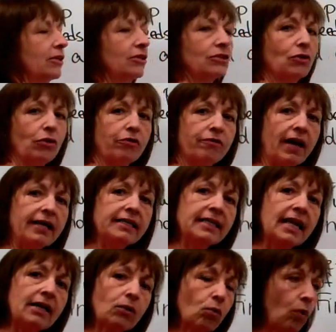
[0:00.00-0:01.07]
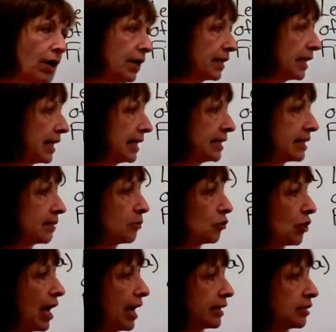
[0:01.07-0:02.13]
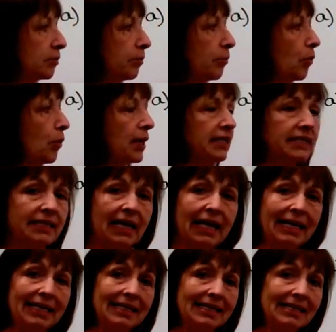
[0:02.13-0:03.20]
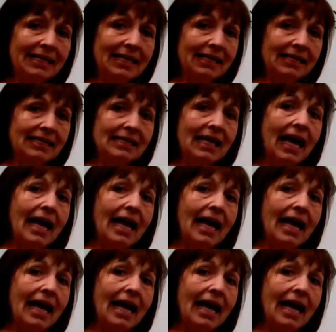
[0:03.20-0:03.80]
So if I take 1 and subtract 0.86,